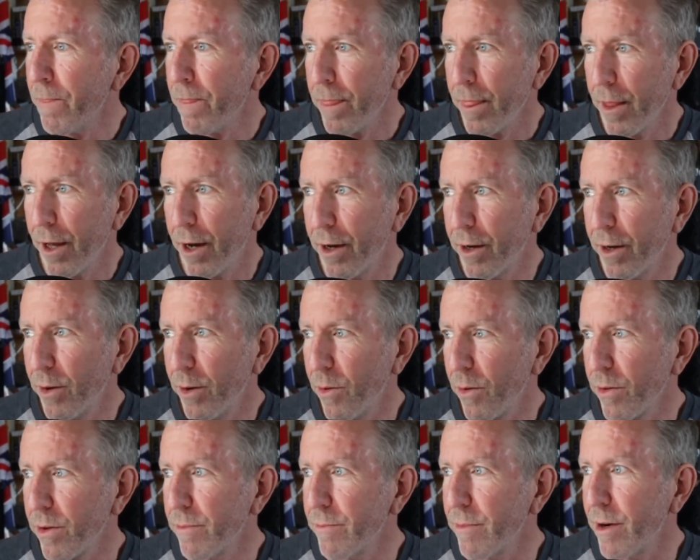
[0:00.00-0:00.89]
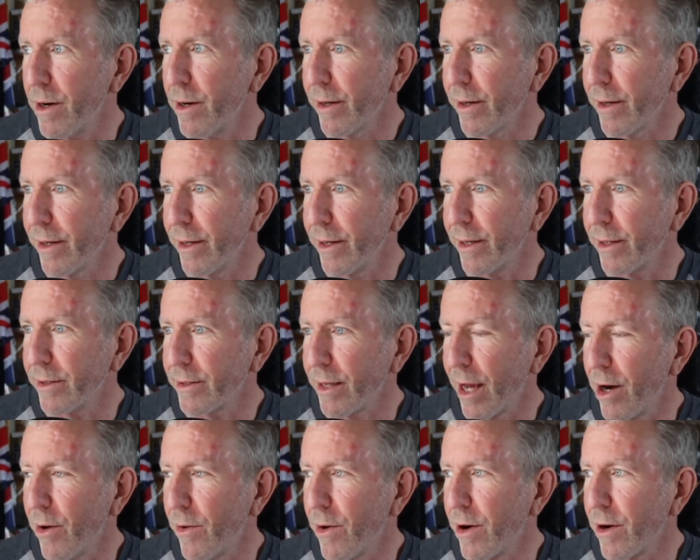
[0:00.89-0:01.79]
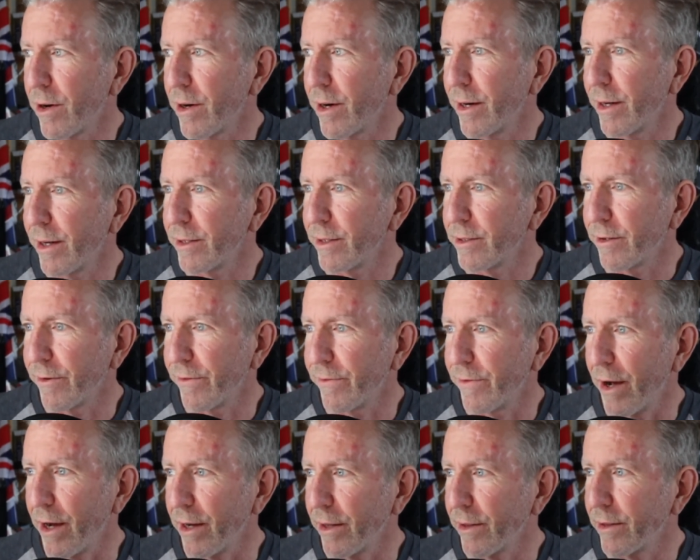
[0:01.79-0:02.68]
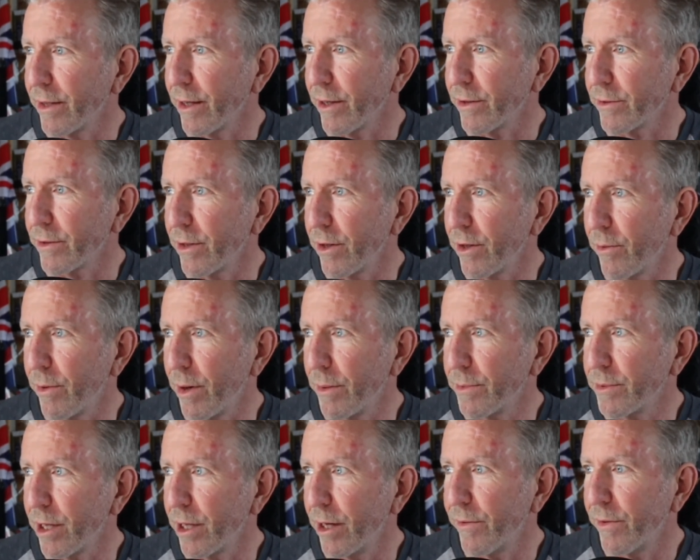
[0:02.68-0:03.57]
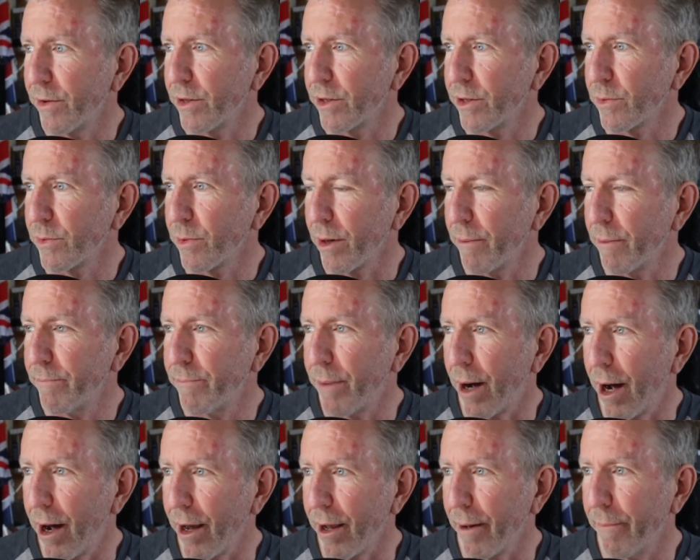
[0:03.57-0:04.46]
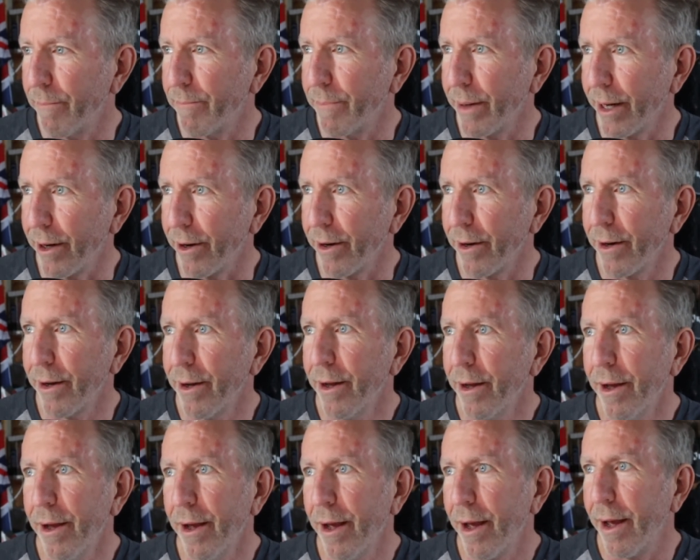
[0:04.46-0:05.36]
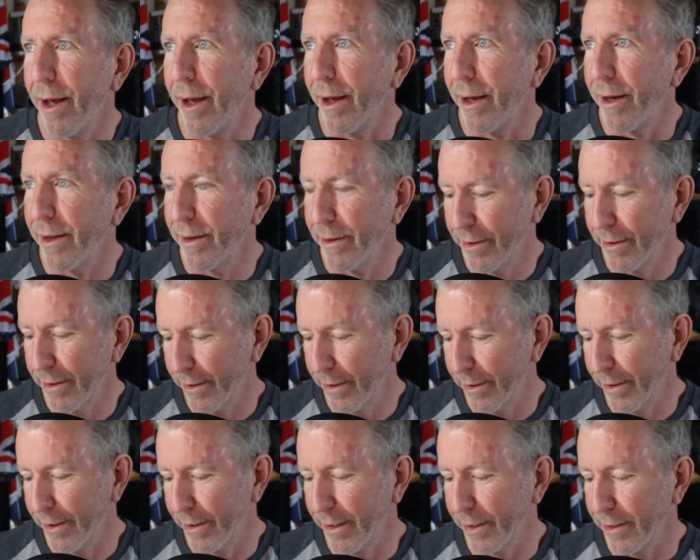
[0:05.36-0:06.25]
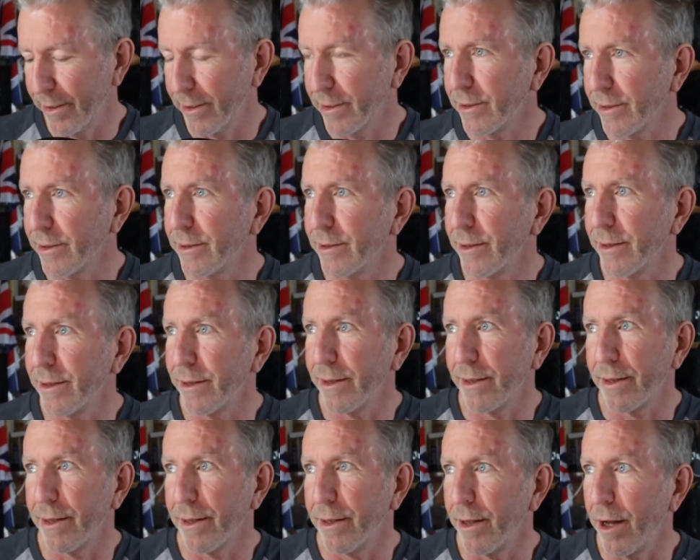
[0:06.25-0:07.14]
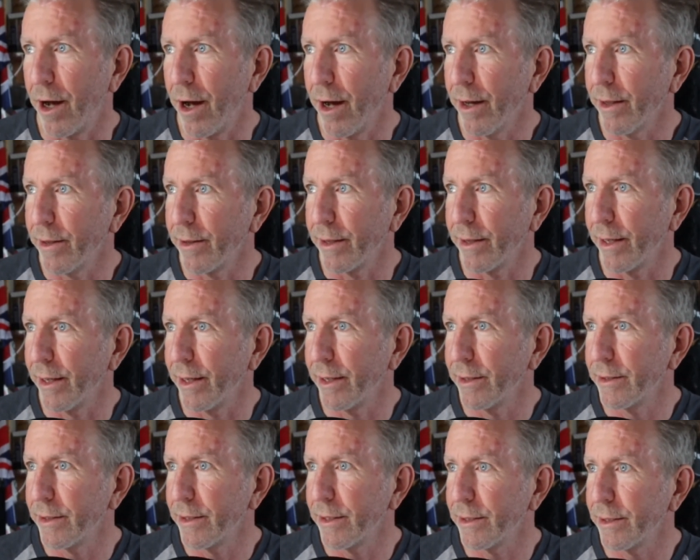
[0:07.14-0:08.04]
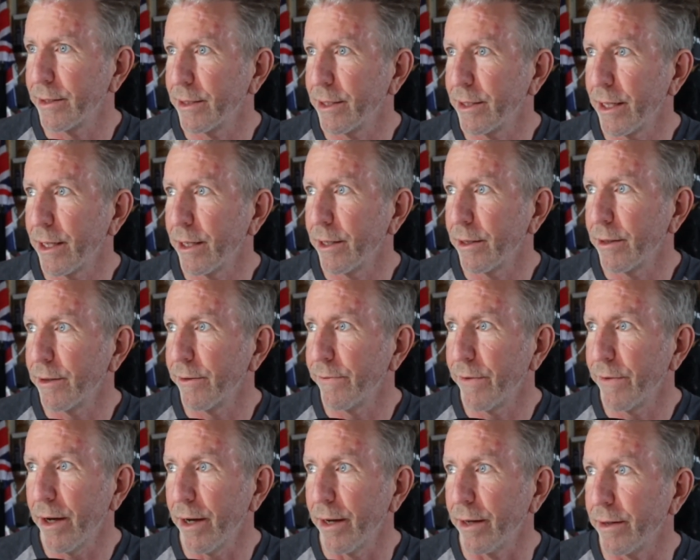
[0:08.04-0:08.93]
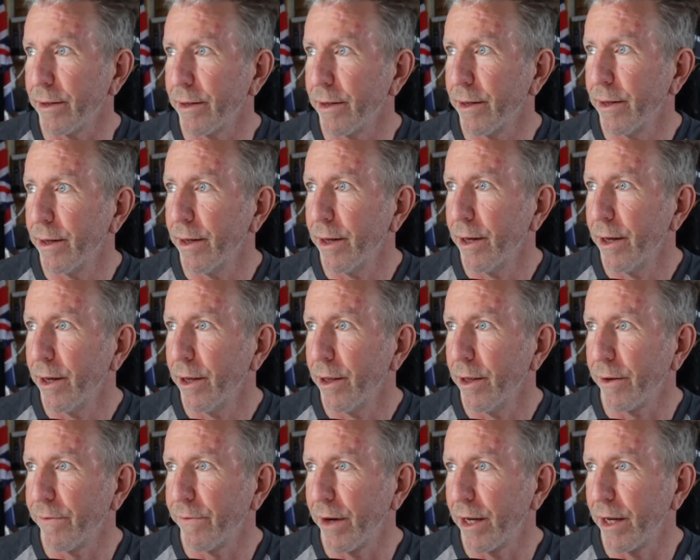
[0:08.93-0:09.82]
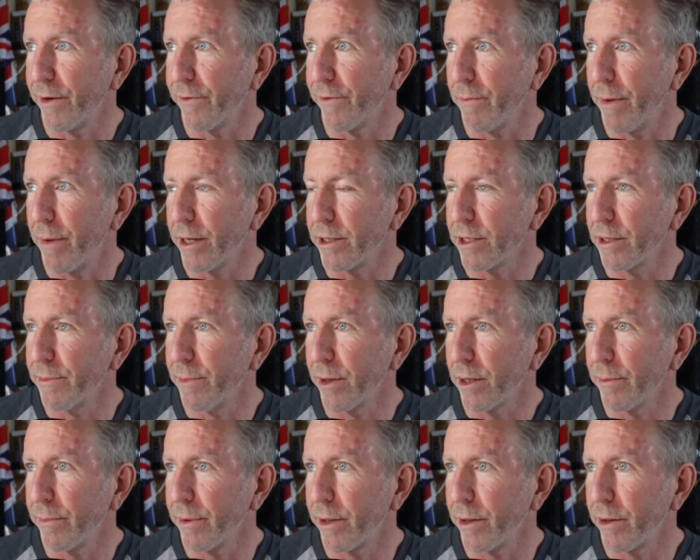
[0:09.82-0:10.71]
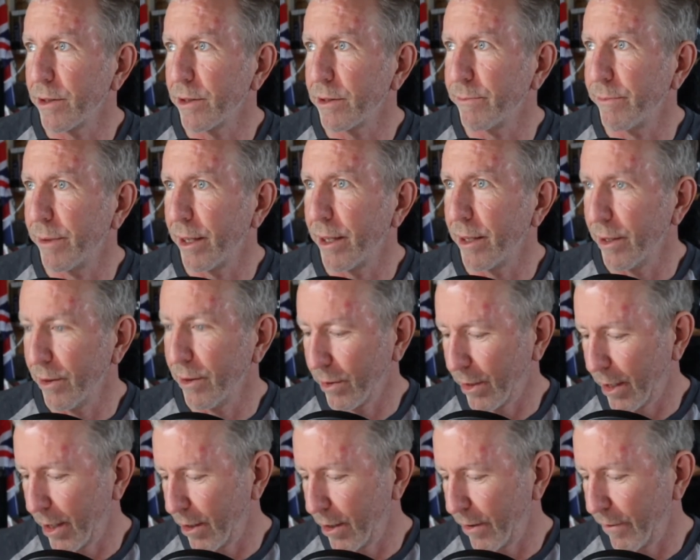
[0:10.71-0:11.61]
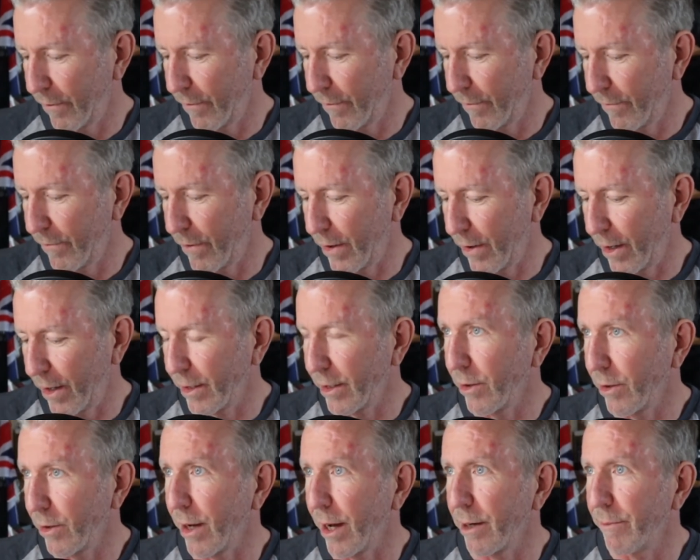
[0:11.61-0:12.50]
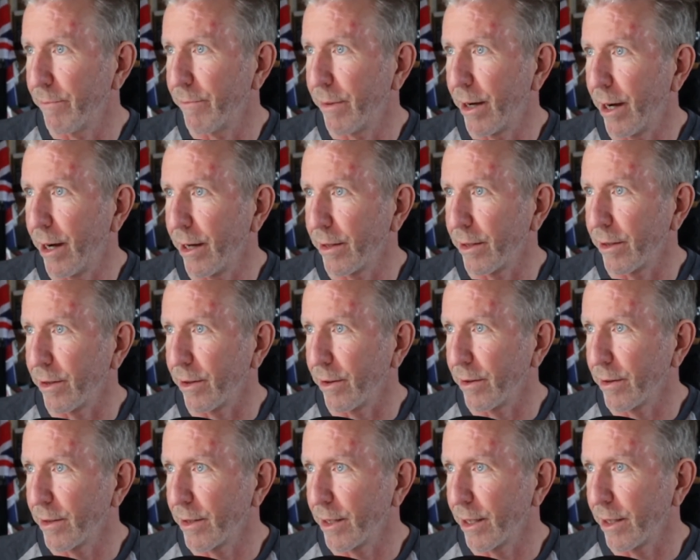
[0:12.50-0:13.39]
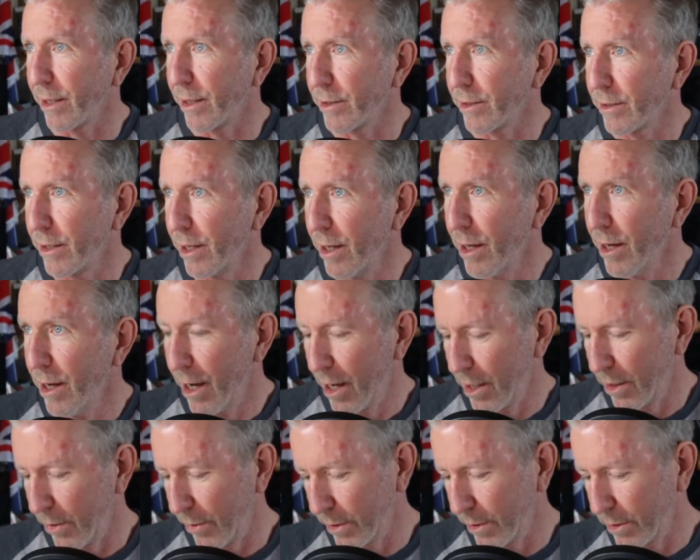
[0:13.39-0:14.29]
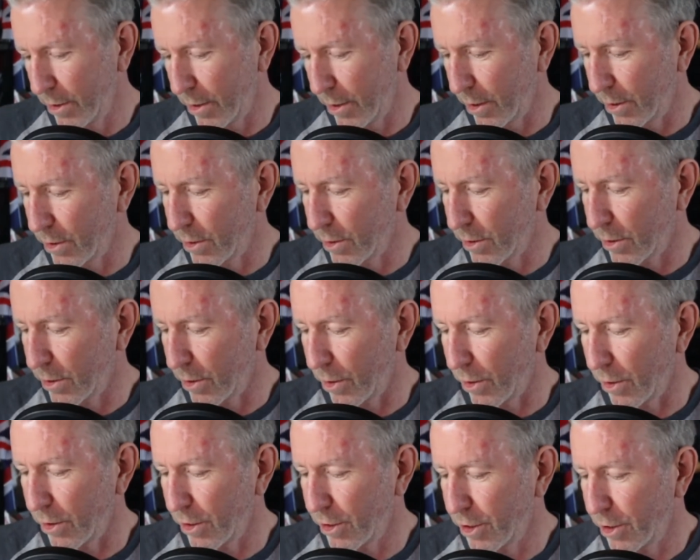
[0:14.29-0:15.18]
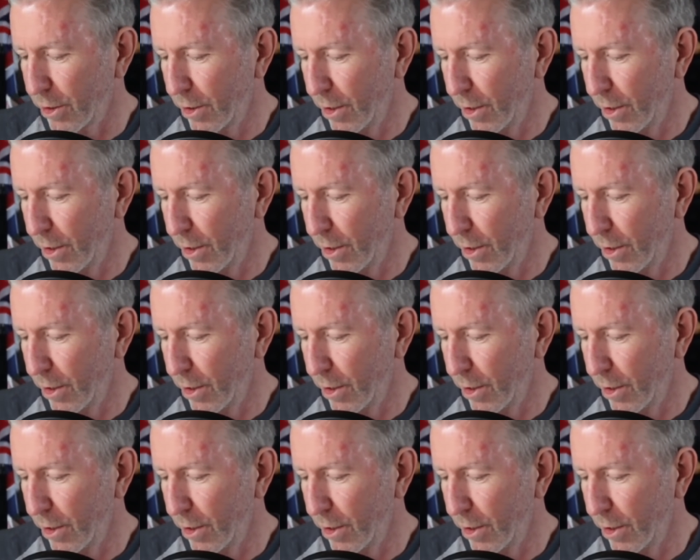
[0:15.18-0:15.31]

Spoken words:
on Northern Monk is how hard it is to find things on their website if you just want to buy a beer, and it's not the easiest thing to find. You can find information about the beers, but you cannot find out how to buy the darn things, and there isn't a search.